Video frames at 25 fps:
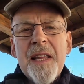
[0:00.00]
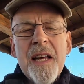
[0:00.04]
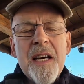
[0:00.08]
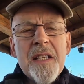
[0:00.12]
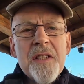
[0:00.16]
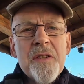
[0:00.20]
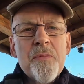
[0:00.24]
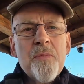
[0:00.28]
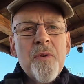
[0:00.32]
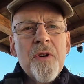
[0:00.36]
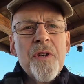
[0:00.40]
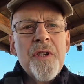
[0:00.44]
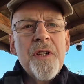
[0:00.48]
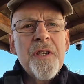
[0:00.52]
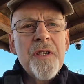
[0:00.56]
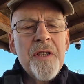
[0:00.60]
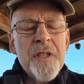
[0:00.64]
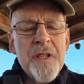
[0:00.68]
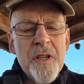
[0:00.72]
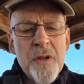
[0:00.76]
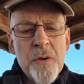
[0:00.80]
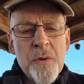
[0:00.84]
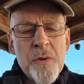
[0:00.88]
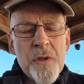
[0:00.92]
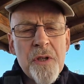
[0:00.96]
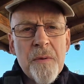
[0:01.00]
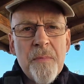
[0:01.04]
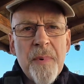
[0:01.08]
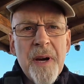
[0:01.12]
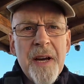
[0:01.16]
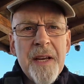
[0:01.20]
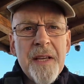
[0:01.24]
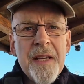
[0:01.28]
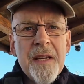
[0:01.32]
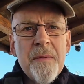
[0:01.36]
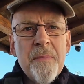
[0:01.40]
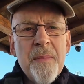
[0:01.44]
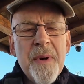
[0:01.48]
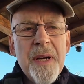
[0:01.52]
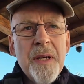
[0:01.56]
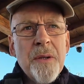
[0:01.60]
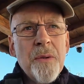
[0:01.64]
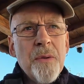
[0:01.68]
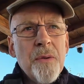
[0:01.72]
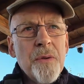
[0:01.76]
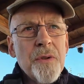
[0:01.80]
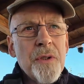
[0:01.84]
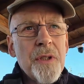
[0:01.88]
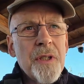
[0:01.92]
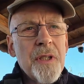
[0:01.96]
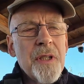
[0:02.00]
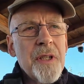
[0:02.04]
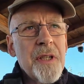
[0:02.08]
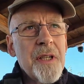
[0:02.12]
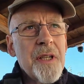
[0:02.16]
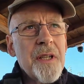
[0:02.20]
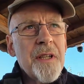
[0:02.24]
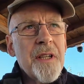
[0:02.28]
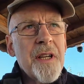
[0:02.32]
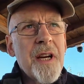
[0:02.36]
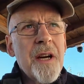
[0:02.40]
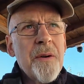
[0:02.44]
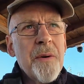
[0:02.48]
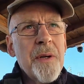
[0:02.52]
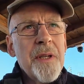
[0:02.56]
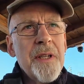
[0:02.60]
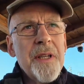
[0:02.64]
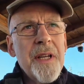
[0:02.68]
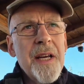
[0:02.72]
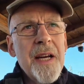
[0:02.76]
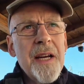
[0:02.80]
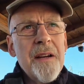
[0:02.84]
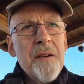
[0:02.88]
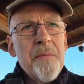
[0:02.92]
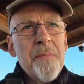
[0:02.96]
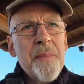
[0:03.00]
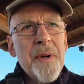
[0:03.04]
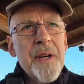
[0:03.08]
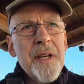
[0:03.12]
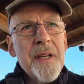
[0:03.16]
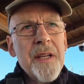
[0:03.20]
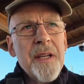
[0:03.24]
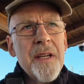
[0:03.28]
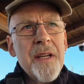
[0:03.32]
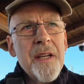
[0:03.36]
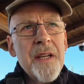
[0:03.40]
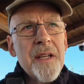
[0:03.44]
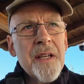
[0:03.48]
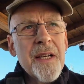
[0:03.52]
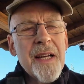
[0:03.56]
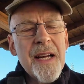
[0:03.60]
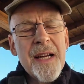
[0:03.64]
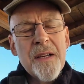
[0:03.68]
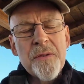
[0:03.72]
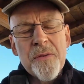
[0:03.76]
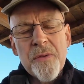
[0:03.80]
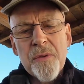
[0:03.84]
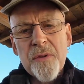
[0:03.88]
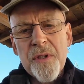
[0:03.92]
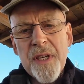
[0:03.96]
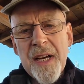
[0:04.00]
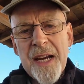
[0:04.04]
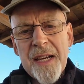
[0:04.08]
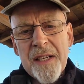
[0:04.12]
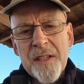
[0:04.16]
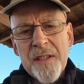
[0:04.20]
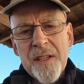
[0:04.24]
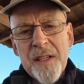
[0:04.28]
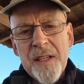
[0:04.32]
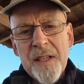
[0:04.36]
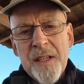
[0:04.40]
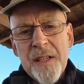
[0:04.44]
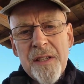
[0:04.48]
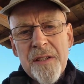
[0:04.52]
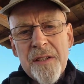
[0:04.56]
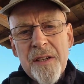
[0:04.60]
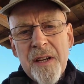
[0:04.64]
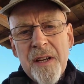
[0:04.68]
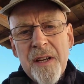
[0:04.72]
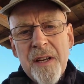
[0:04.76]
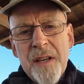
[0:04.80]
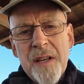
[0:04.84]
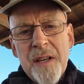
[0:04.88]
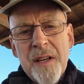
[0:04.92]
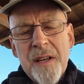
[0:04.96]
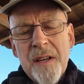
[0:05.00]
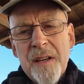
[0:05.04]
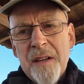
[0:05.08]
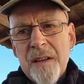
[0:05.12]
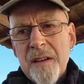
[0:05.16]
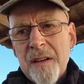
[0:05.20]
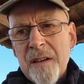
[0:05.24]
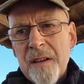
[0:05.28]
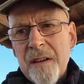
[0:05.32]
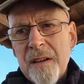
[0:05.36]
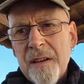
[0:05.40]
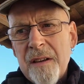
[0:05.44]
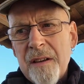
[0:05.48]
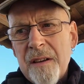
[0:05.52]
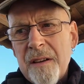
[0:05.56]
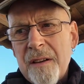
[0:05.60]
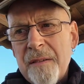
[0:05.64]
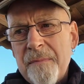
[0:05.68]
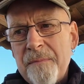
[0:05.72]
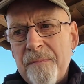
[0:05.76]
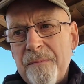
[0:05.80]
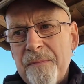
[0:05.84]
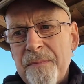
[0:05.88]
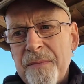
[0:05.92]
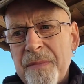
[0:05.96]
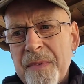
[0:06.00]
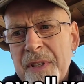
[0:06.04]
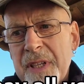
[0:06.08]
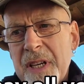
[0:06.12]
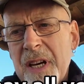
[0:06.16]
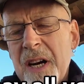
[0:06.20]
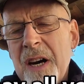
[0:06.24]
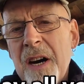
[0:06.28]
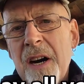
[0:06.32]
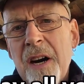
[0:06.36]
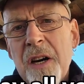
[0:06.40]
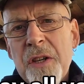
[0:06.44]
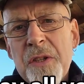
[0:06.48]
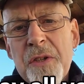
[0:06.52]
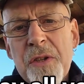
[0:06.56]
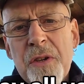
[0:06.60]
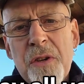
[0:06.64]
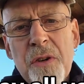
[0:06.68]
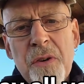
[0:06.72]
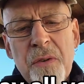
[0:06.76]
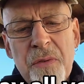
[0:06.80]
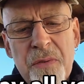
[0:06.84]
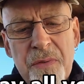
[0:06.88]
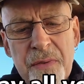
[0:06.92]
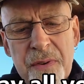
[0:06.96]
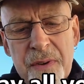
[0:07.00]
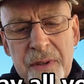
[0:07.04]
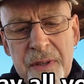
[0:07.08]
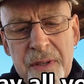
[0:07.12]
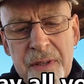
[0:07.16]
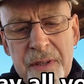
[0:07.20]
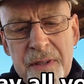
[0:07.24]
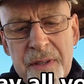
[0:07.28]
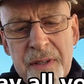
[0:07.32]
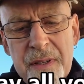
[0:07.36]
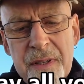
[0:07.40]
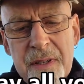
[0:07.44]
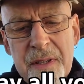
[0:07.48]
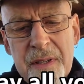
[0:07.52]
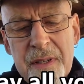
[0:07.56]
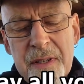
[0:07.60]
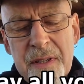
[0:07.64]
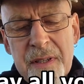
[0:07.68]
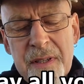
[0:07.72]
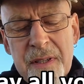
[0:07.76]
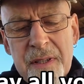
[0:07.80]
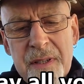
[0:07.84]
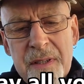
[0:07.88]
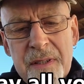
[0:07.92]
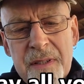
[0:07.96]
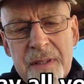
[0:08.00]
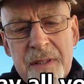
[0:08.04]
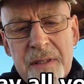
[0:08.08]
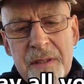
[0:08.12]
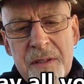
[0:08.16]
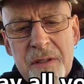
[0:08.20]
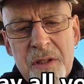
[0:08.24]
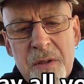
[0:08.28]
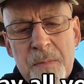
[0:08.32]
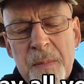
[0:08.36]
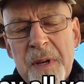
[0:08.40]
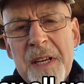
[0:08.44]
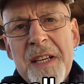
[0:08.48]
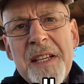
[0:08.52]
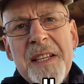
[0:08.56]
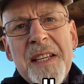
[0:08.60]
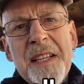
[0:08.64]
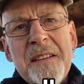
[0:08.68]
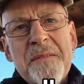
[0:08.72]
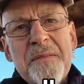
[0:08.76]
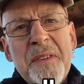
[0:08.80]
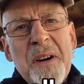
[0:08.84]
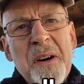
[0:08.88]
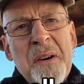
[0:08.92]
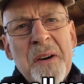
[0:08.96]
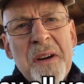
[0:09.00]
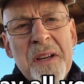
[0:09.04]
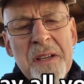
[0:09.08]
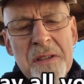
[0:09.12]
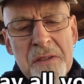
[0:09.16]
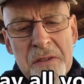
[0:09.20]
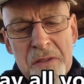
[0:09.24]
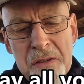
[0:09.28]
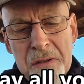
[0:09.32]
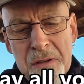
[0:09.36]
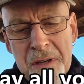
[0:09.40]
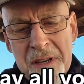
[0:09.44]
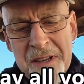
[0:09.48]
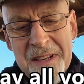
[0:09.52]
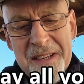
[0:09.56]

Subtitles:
That's what you use to pay your bills. You can go in there and pay your council taxes, car stuff, speeding fines.